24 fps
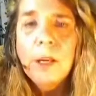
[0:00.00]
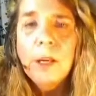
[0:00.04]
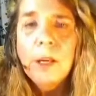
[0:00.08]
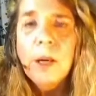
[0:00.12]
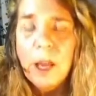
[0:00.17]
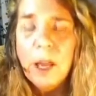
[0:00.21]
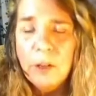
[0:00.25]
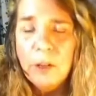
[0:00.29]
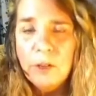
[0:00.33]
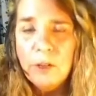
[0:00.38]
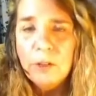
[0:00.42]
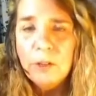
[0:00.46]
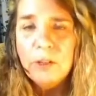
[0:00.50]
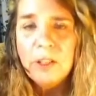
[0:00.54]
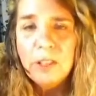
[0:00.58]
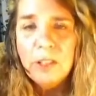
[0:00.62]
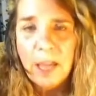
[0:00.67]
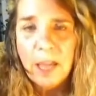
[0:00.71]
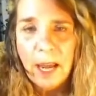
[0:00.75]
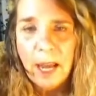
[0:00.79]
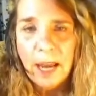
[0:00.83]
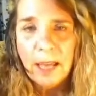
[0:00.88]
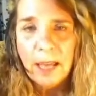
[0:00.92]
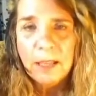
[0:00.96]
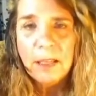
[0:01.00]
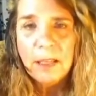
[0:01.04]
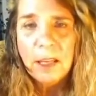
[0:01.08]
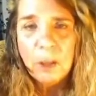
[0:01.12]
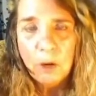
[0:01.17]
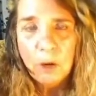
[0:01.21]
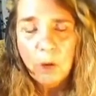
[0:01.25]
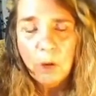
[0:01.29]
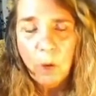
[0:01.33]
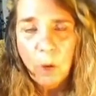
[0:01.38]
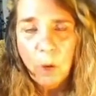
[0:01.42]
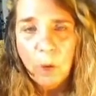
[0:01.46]
understand that
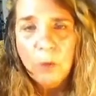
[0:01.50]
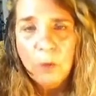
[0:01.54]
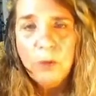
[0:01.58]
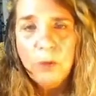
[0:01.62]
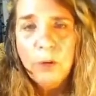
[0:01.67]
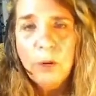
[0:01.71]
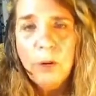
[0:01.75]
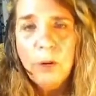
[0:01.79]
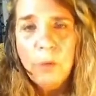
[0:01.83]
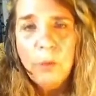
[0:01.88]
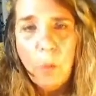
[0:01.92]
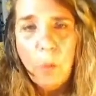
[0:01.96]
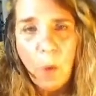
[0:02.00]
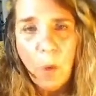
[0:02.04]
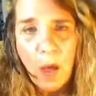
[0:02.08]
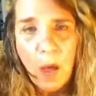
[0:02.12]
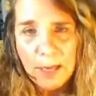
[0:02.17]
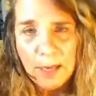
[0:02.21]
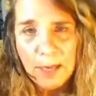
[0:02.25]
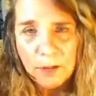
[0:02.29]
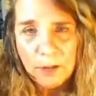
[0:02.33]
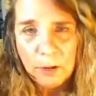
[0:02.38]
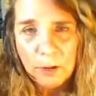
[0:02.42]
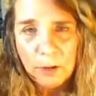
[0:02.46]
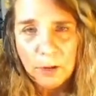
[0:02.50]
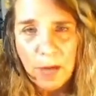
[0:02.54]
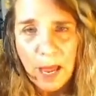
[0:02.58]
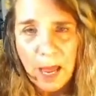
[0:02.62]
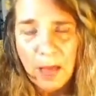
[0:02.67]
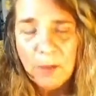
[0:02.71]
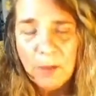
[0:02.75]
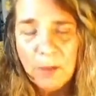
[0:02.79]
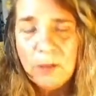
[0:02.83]
you're older and wiser now,